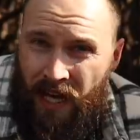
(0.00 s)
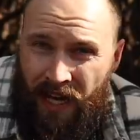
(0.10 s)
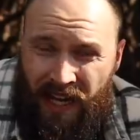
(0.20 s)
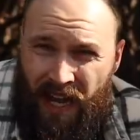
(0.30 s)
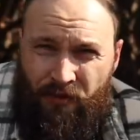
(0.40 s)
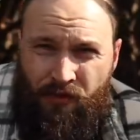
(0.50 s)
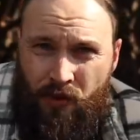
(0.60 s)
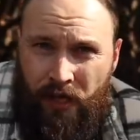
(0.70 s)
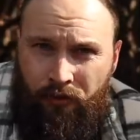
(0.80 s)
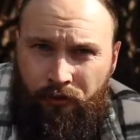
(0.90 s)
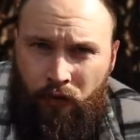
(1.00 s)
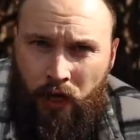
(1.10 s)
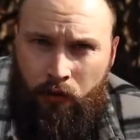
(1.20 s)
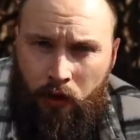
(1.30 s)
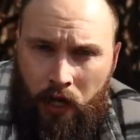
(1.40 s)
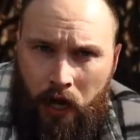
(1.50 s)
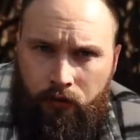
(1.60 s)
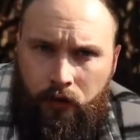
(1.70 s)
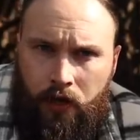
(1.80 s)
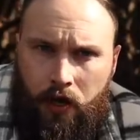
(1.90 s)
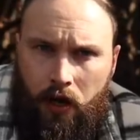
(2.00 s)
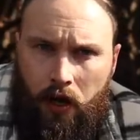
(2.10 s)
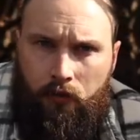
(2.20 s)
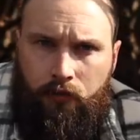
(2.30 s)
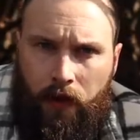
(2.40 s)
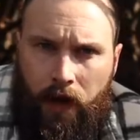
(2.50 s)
And it never really fully recovered after